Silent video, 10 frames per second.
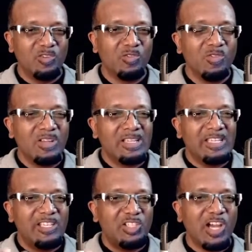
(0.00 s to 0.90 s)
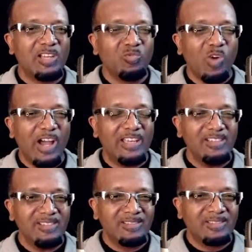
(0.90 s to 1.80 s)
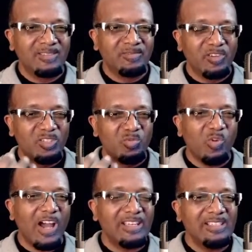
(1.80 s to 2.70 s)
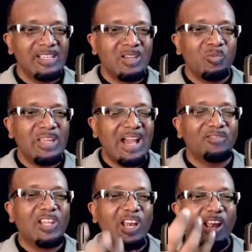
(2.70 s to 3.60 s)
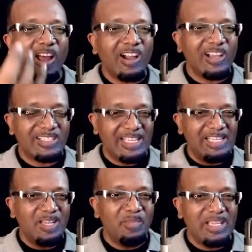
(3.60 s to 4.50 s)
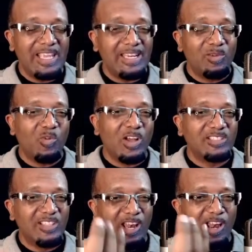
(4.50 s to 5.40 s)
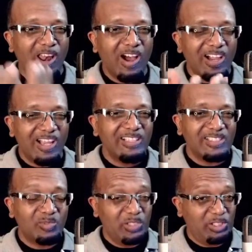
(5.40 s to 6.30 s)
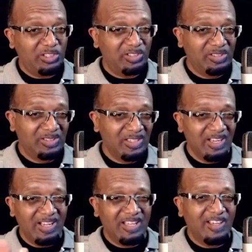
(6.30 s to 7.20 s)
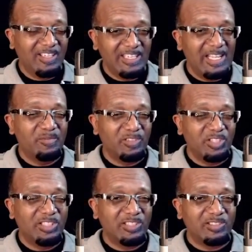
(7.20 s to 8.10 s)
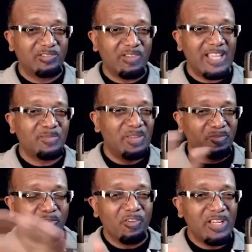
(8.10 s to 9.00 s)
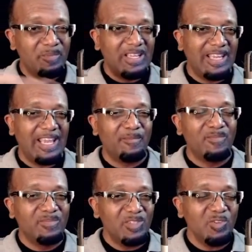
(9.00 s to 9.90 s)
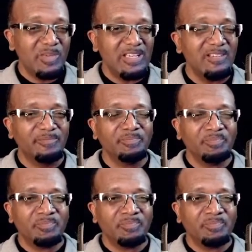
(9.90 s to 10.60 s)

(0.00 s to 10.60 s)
we know in John 1, verse 1, we have the Logos. In the beginning was the Logos, which is another name for Jesus Christ before he became human.